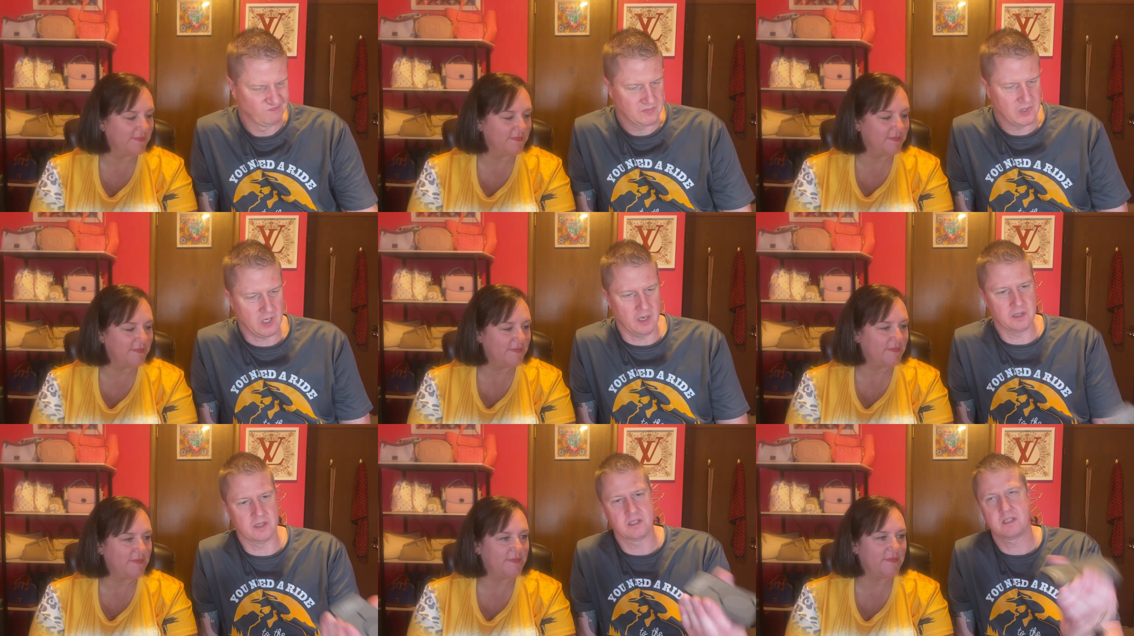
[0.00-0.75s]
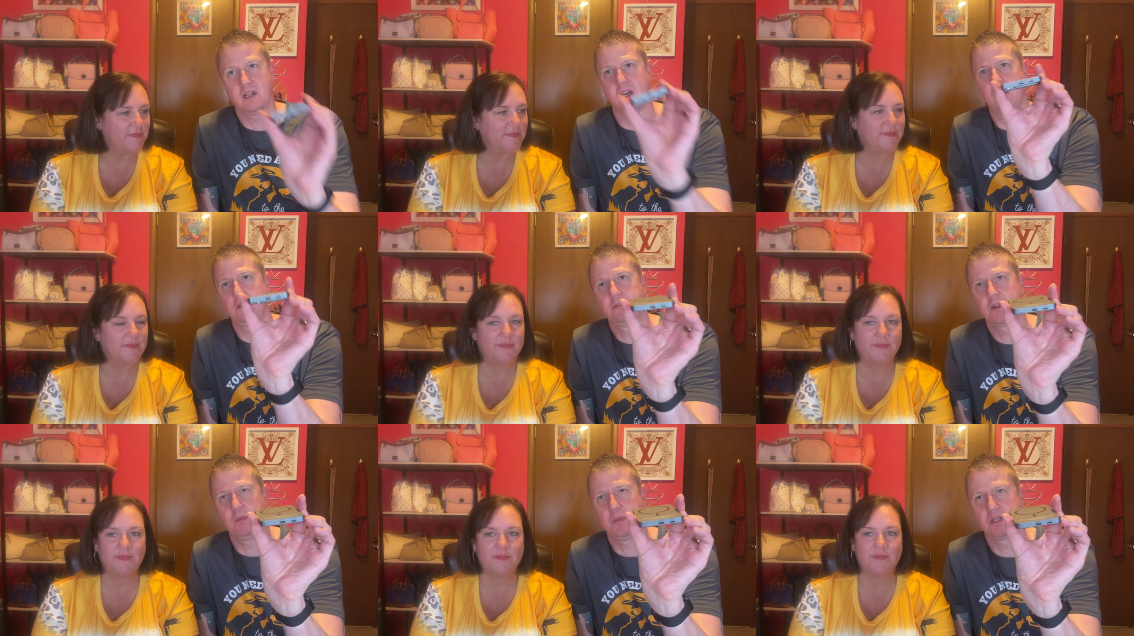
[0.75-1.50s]
Speaker 1: charger itself
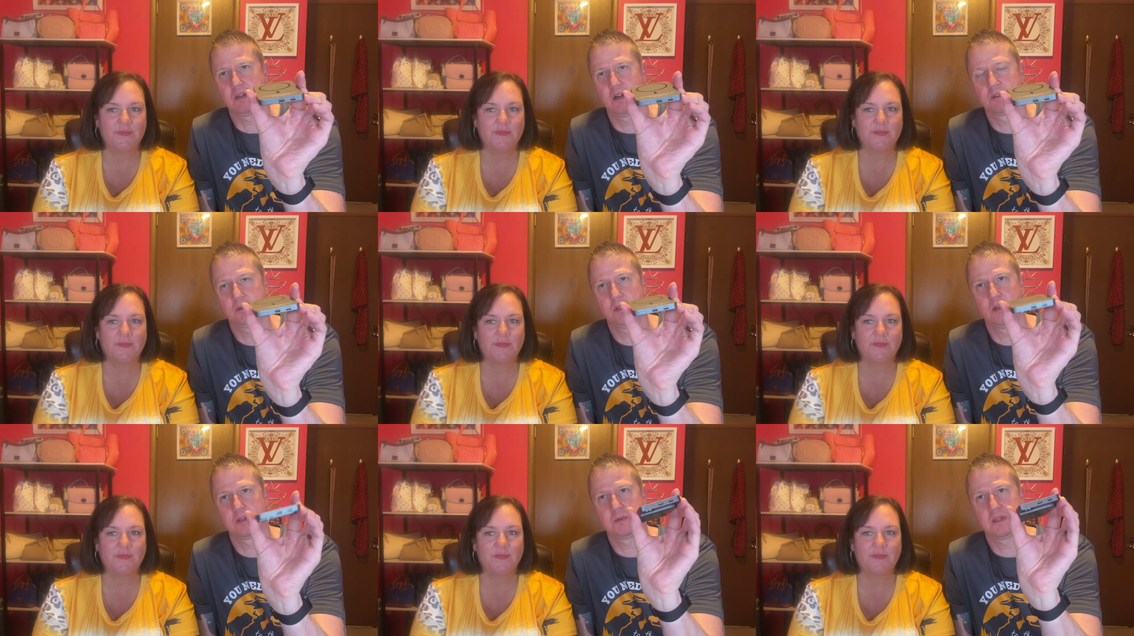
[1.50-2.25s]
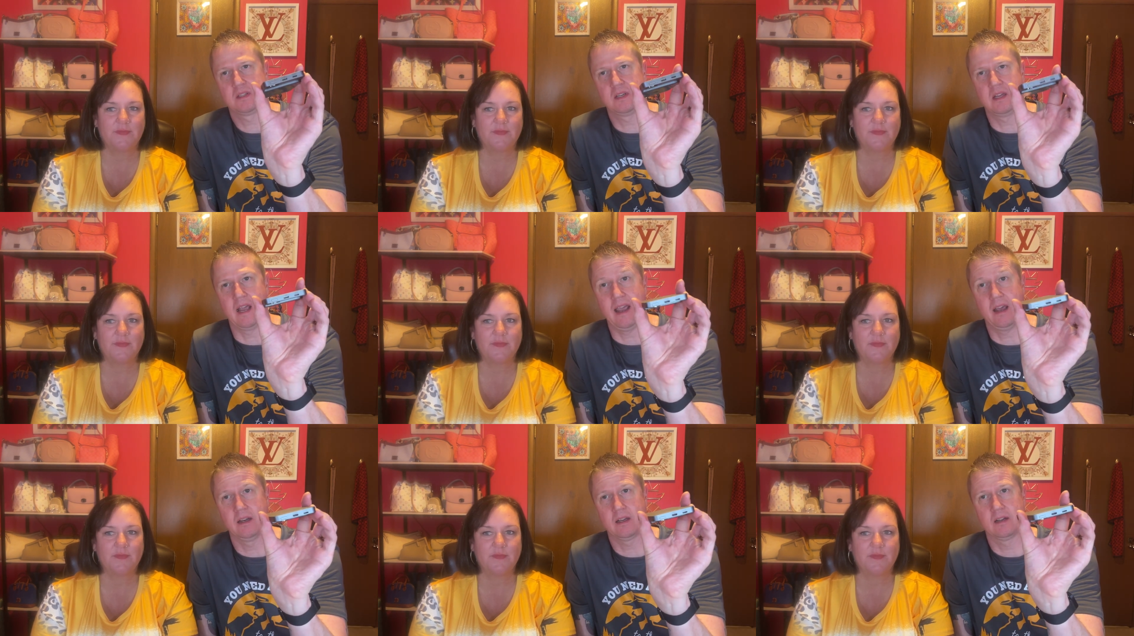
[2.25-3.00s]
can be charged with USB-C,
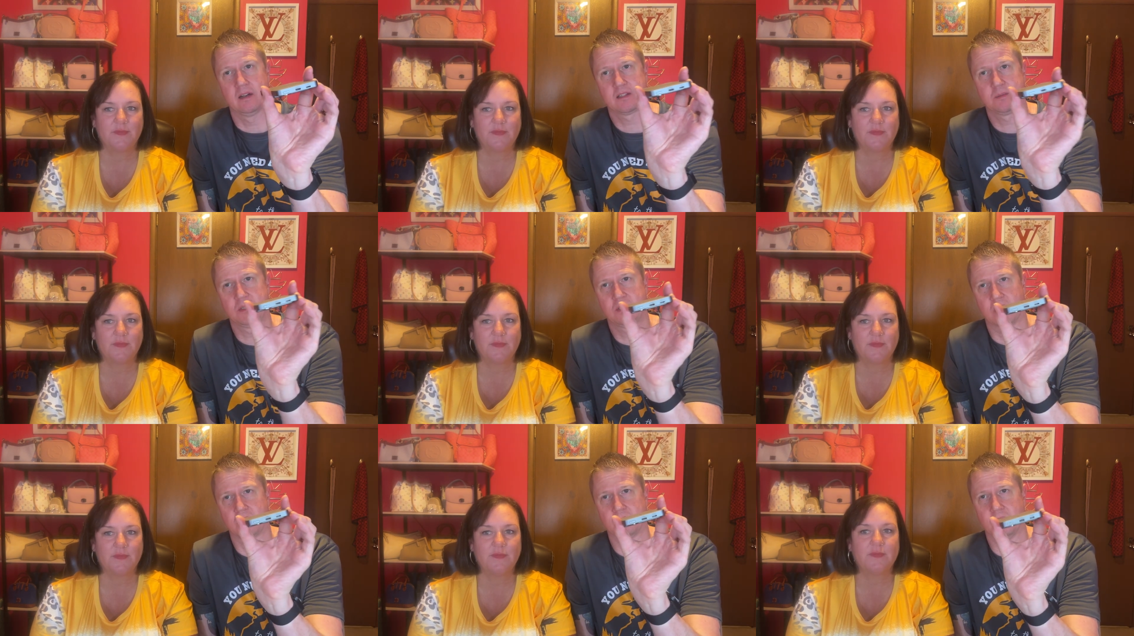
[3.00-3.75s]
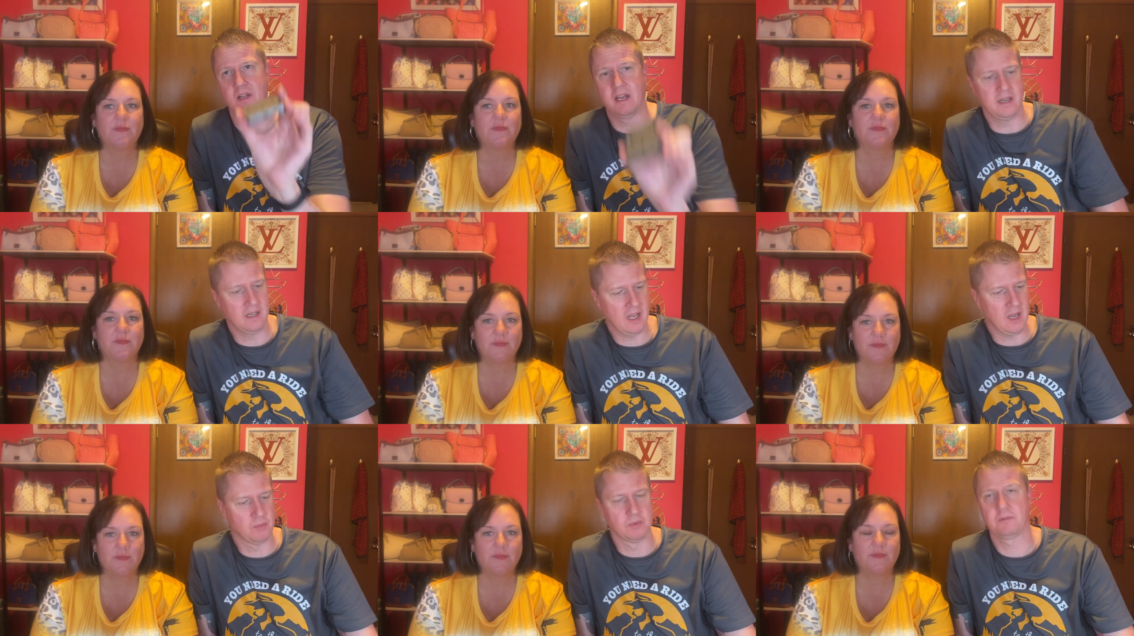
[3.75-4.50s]
and it can also be charged with a lightning
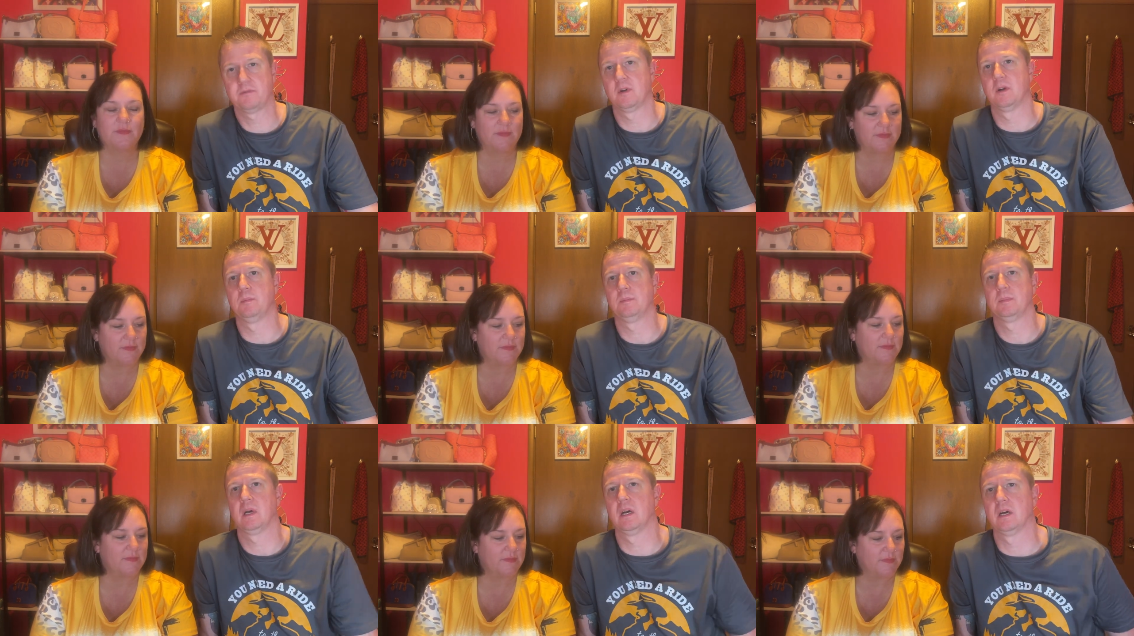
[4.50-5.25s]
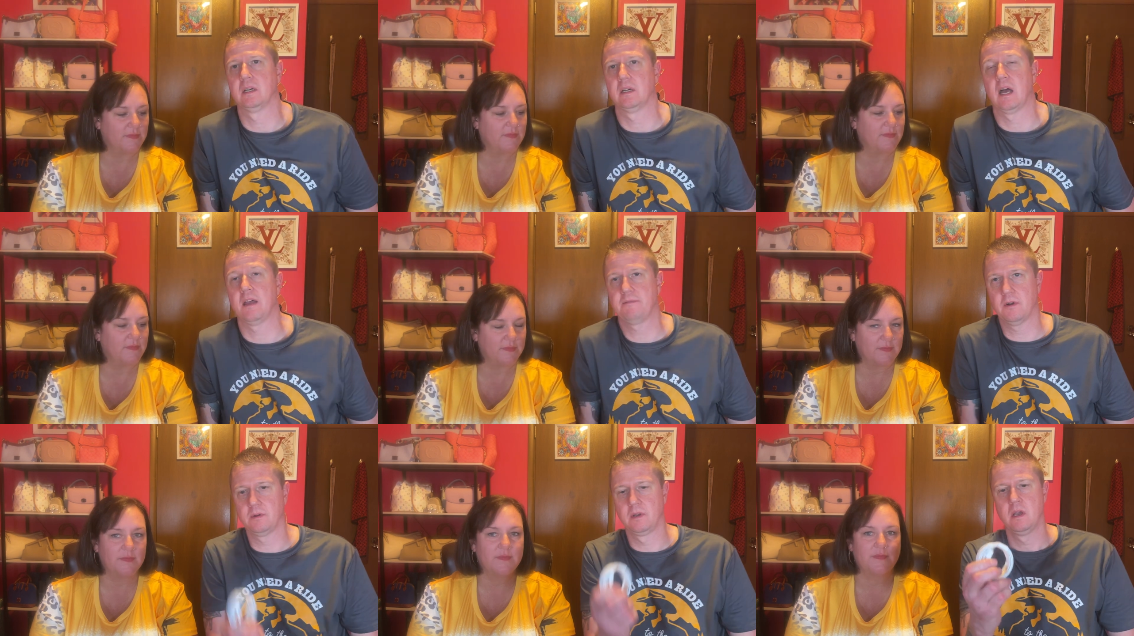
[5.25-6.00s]
cable from uh,
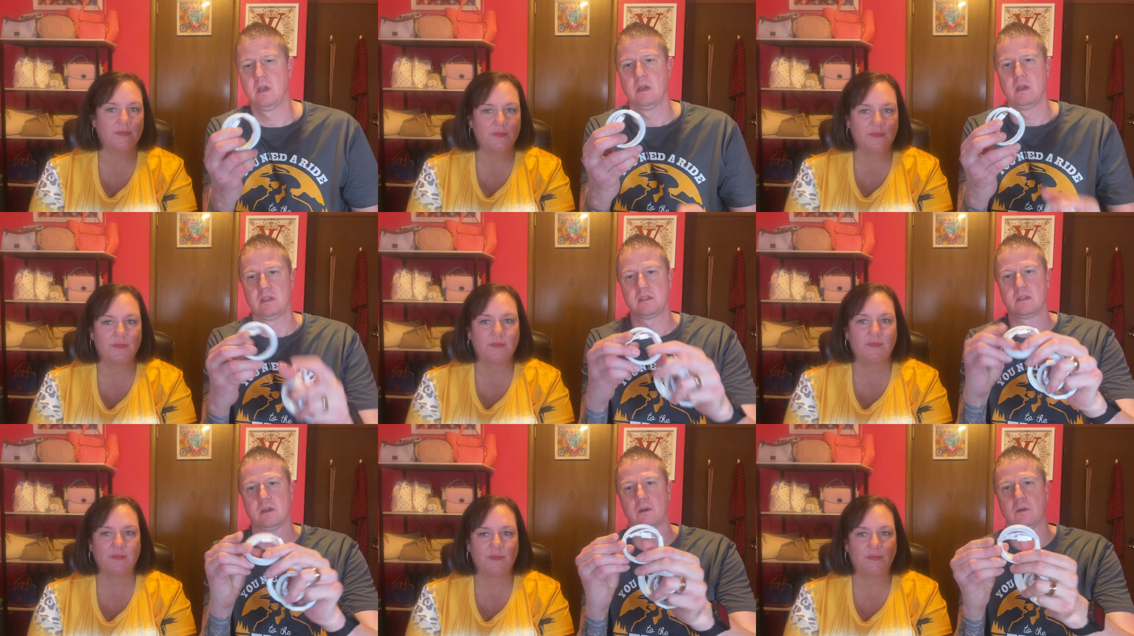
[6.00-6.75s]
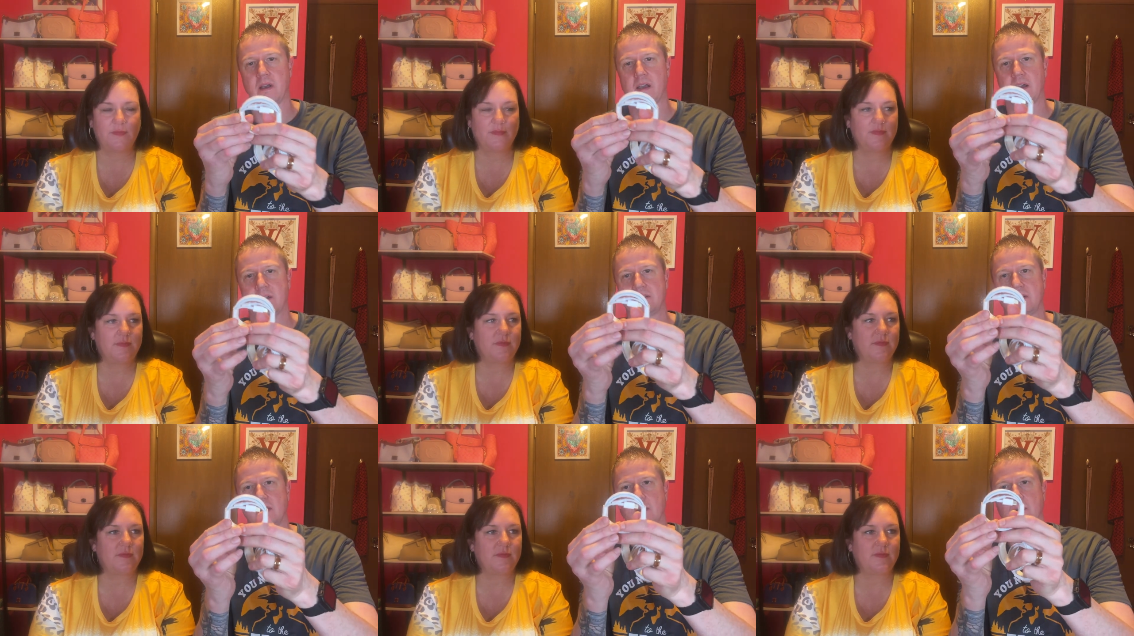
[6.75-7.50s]
iPhone. So I got
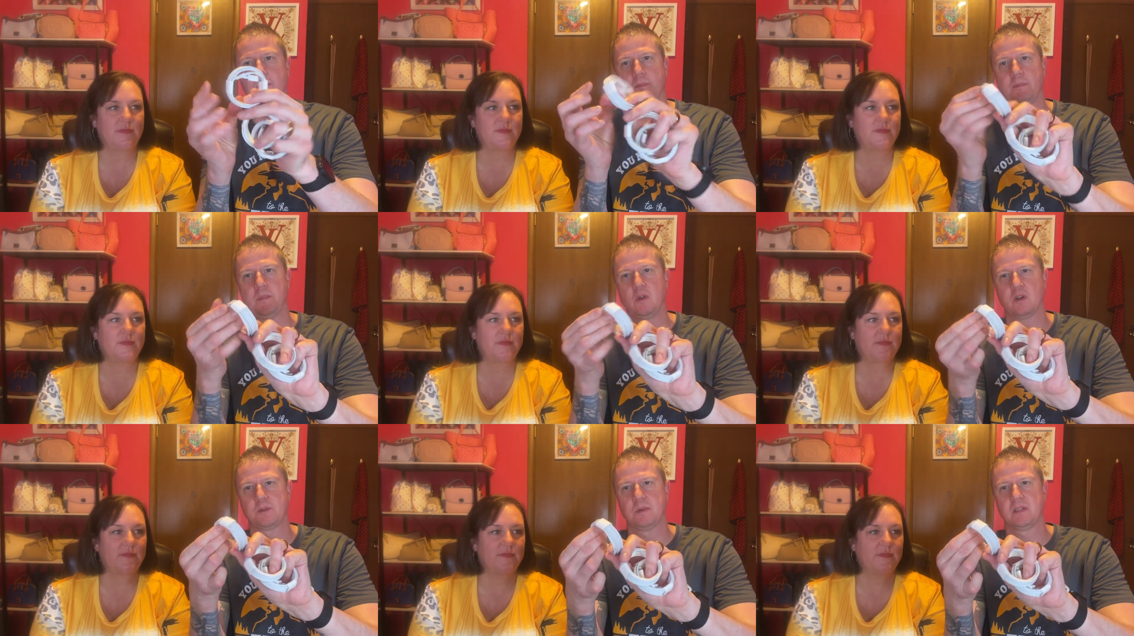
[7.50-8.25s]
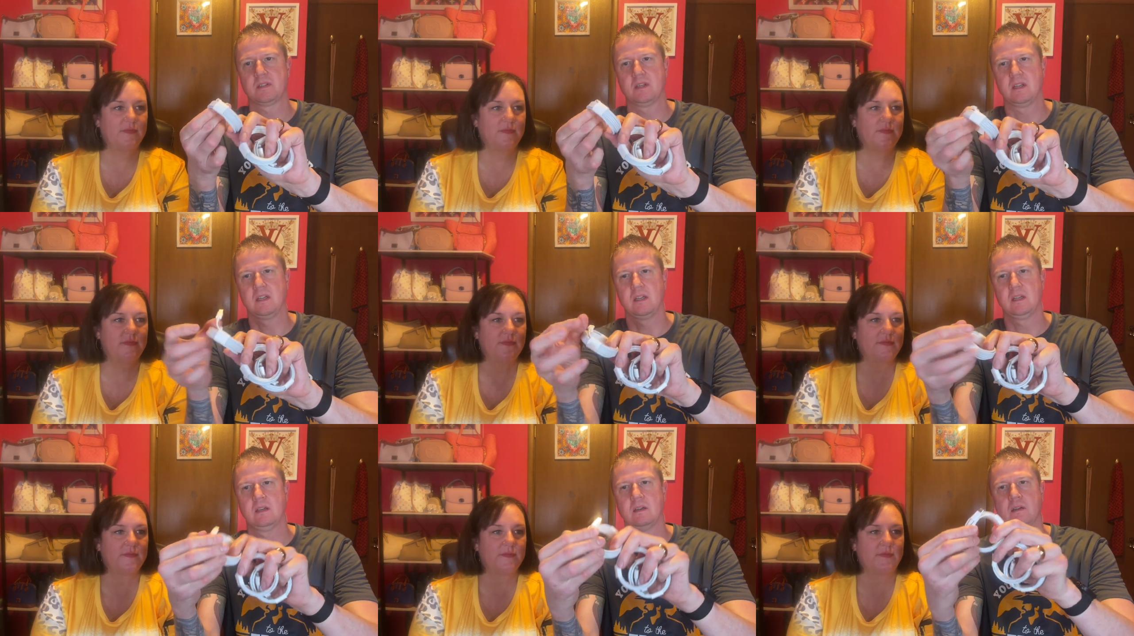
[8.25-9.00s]
some
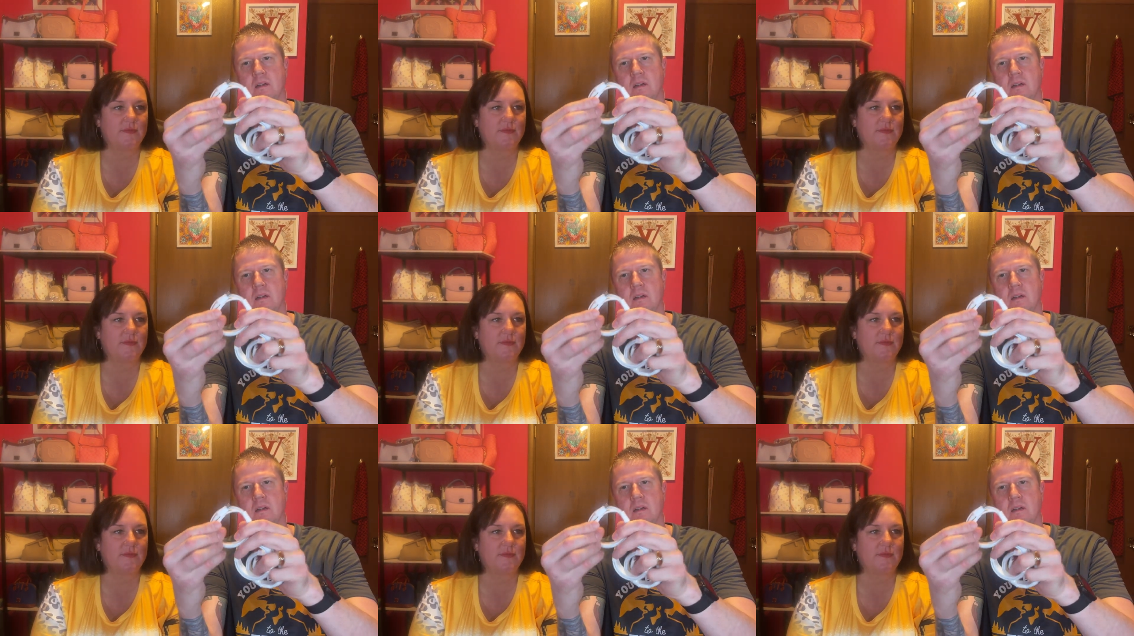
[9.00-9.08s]
USB-C